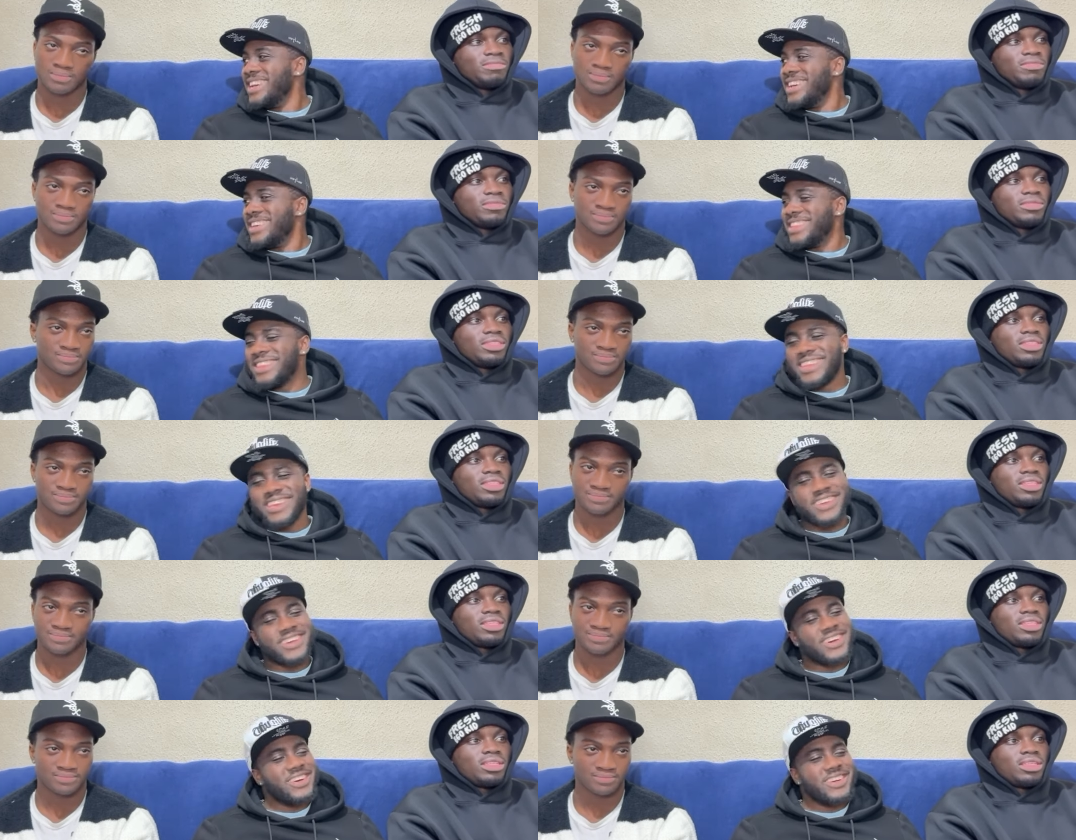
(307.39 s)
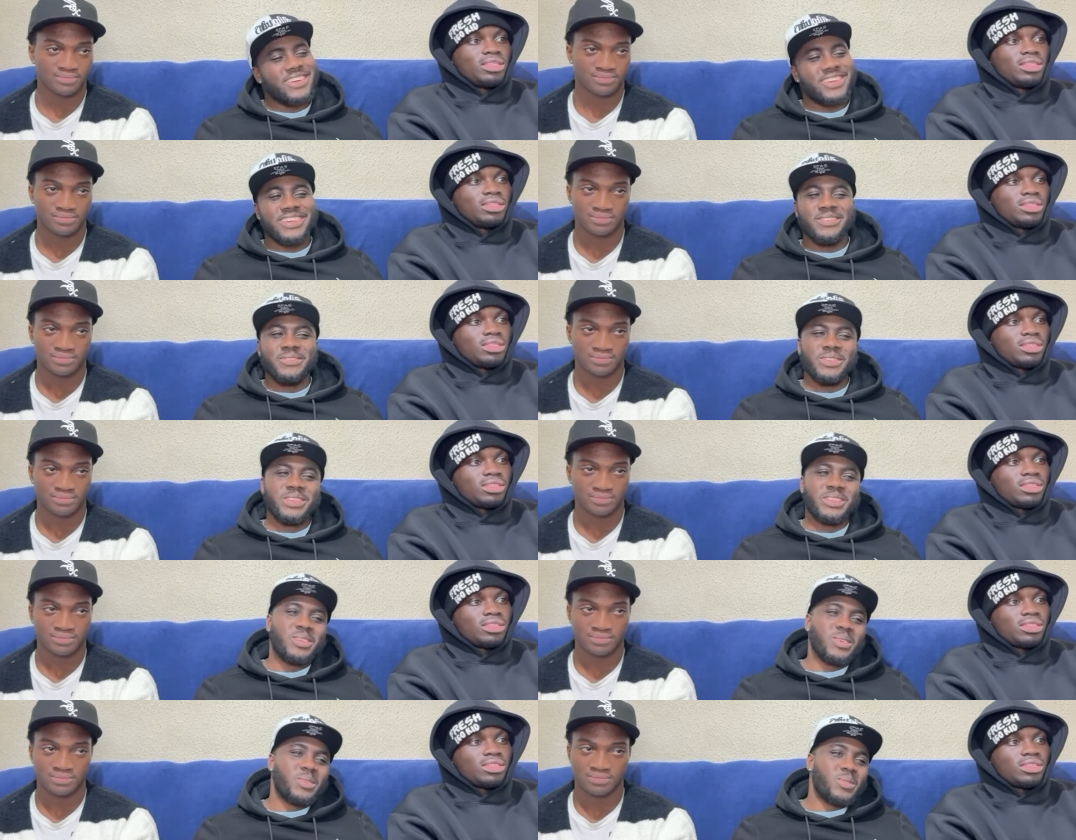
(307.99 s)
Speaker 1: They got in
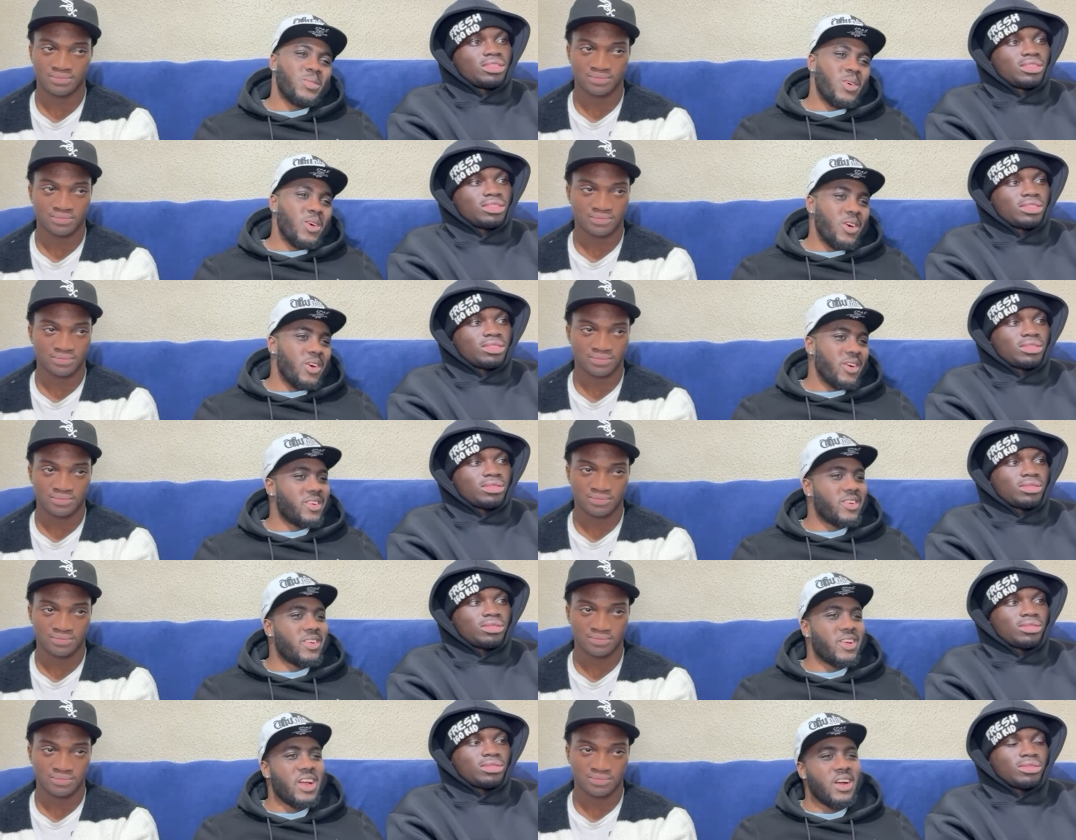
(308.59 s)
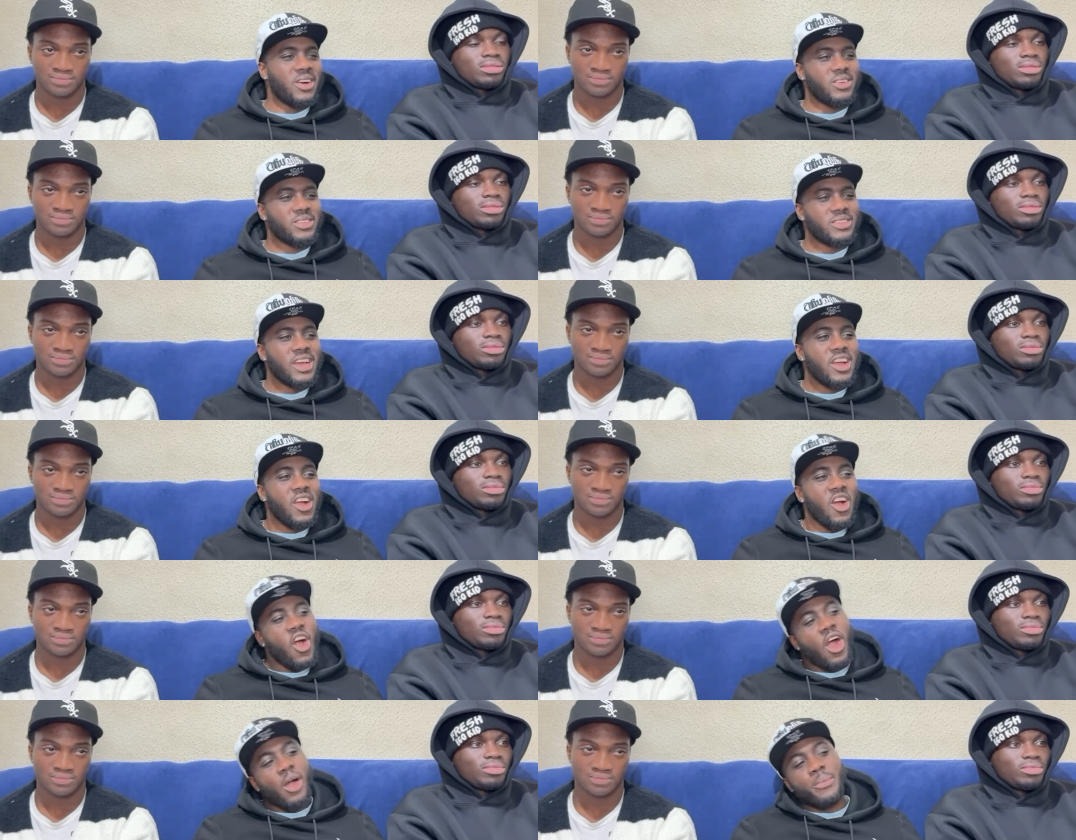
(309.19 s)
with the wrong crowd.
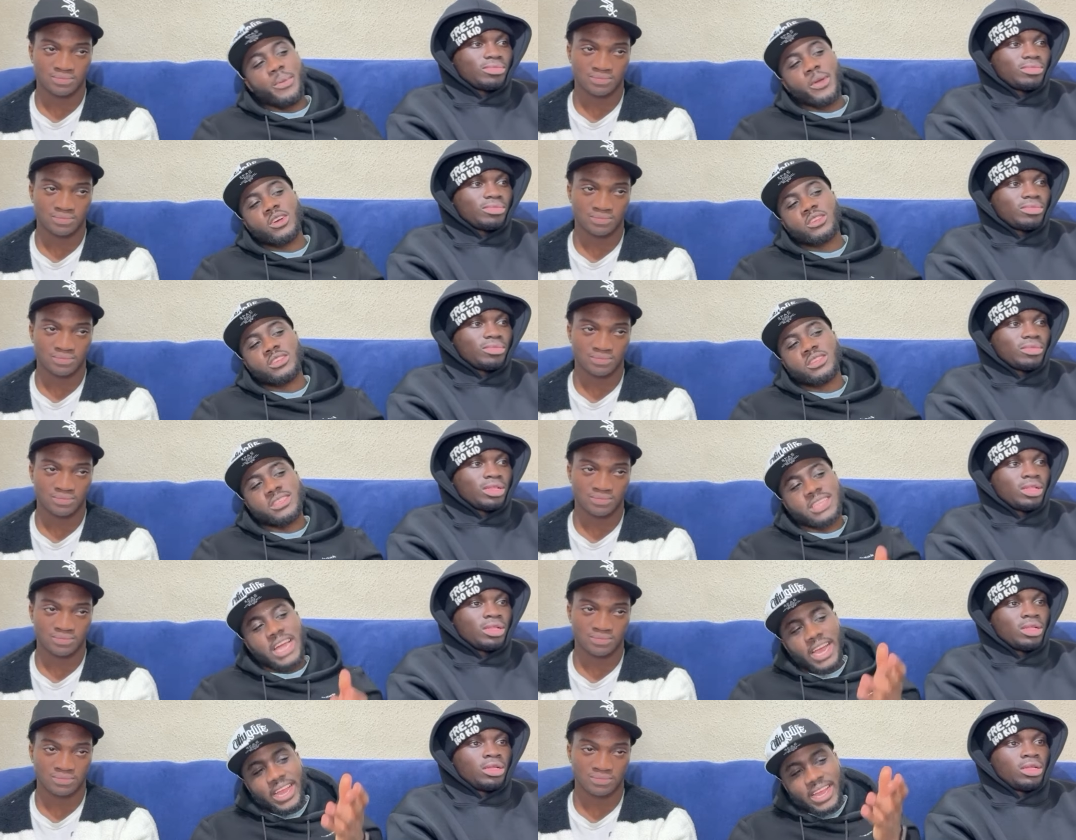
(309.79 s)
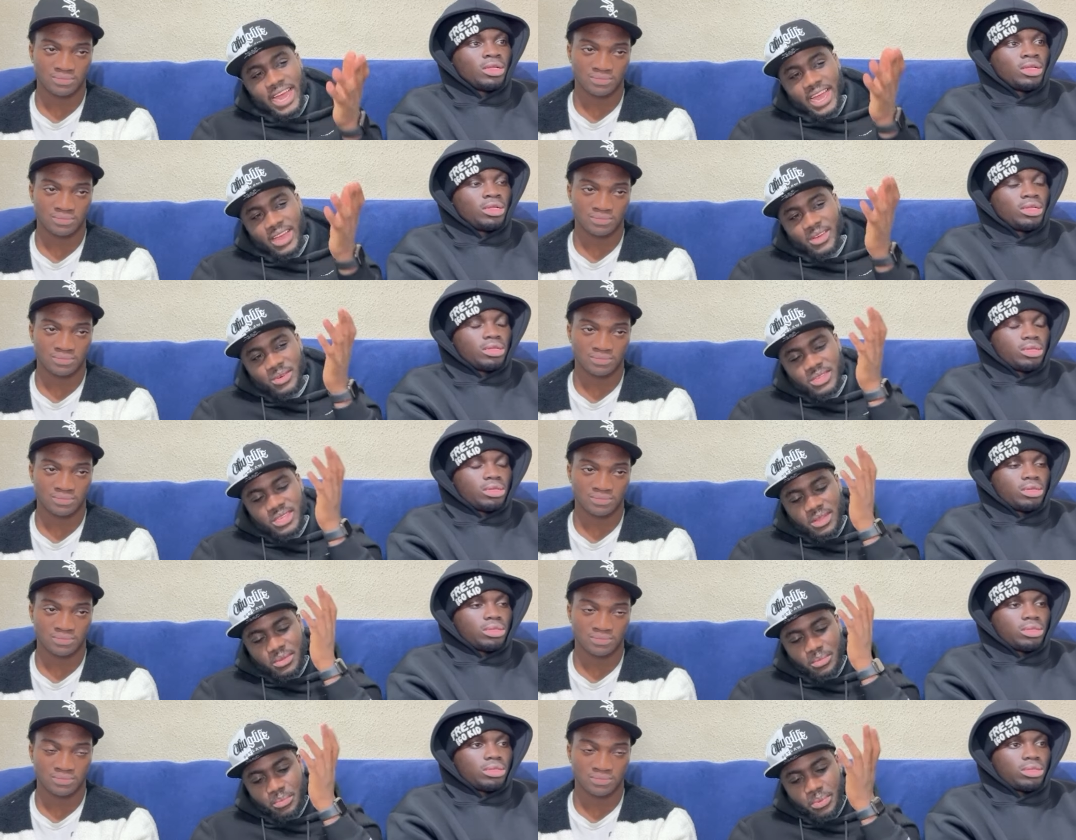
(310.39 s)
All because that guy was
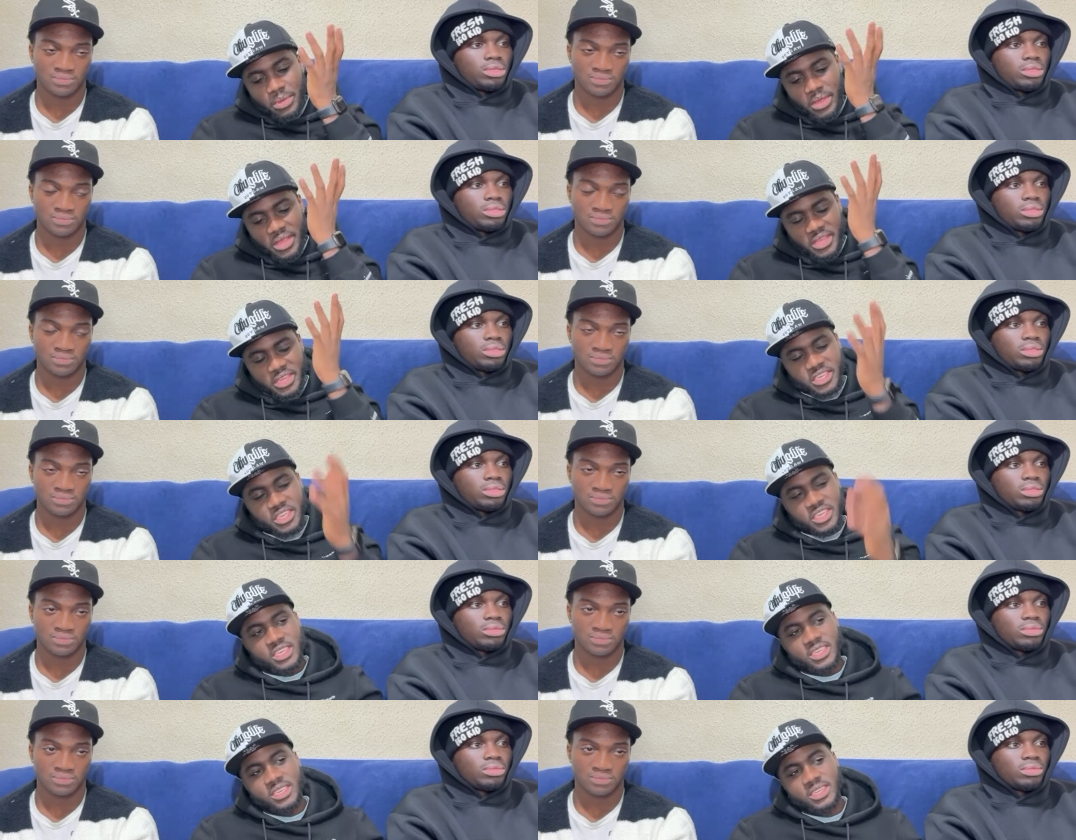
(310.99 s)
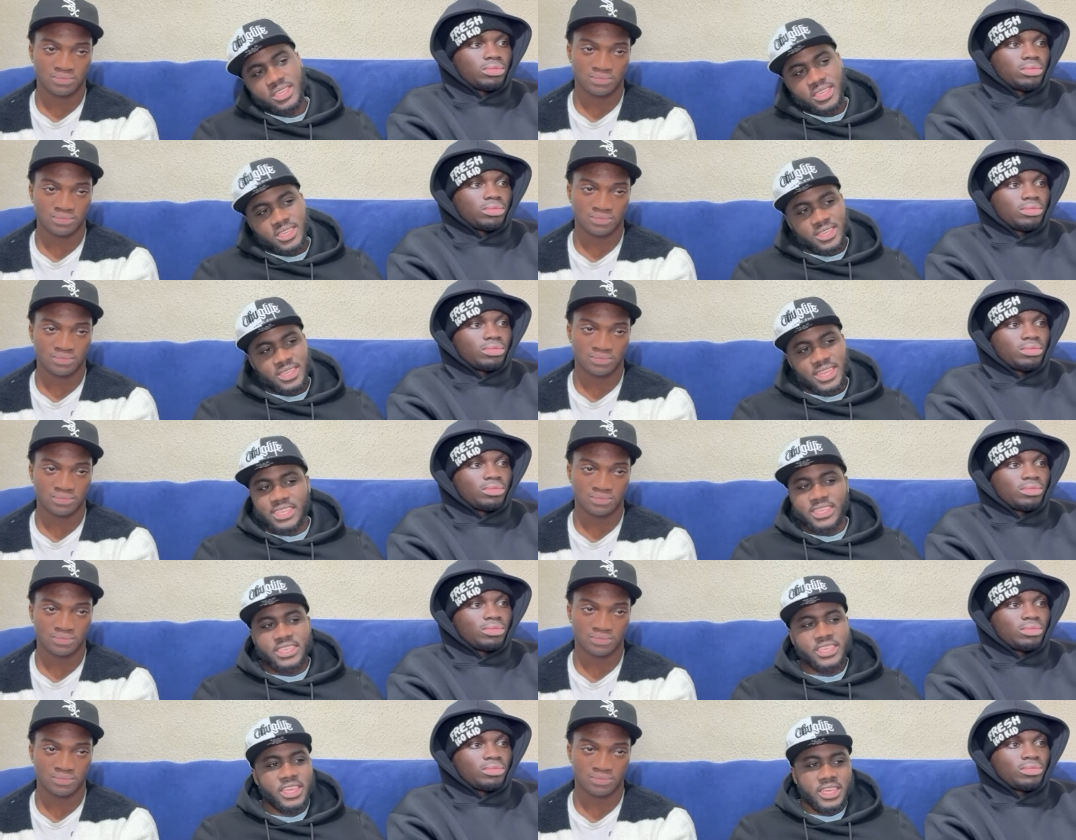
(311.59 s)
a bitch.
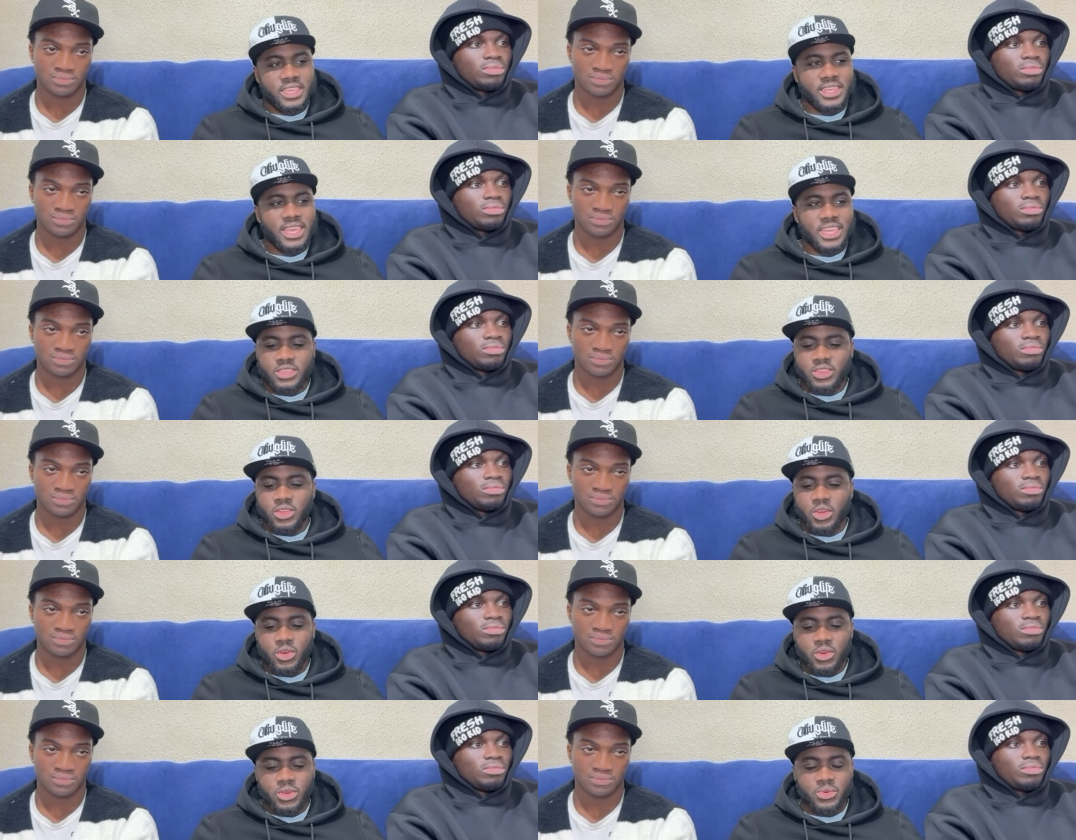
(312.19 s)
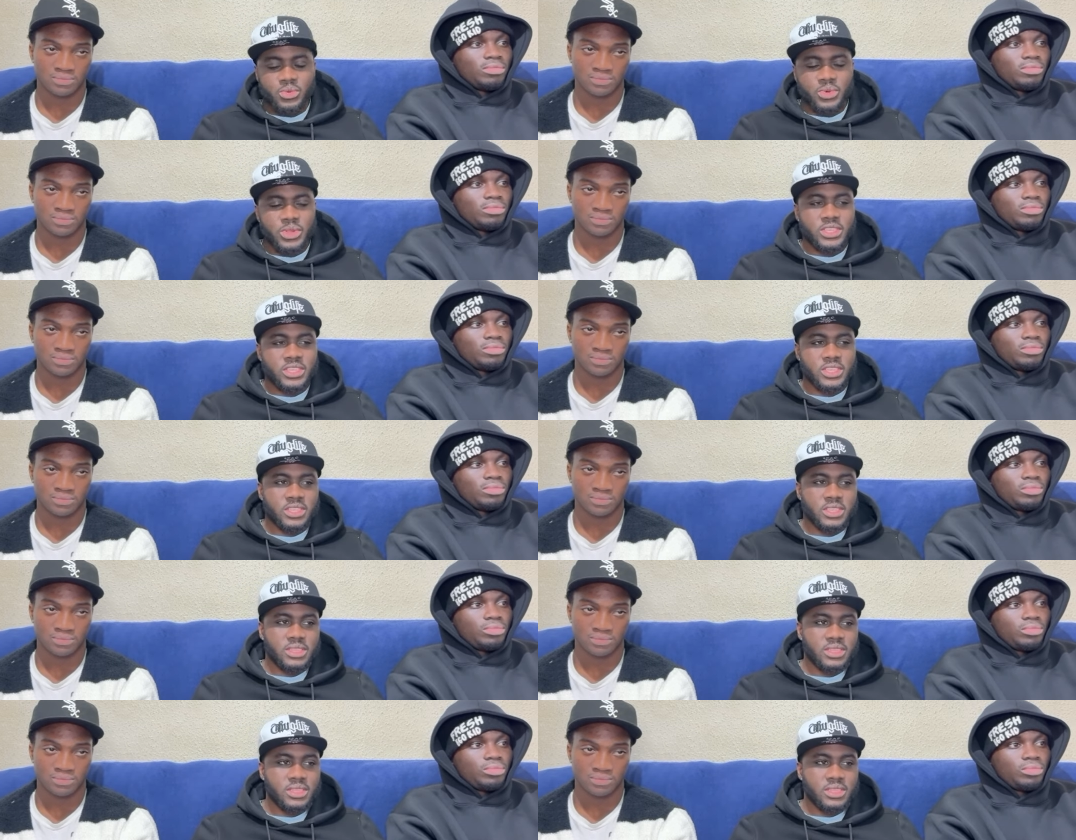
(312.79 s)
That's it. That's the only reason.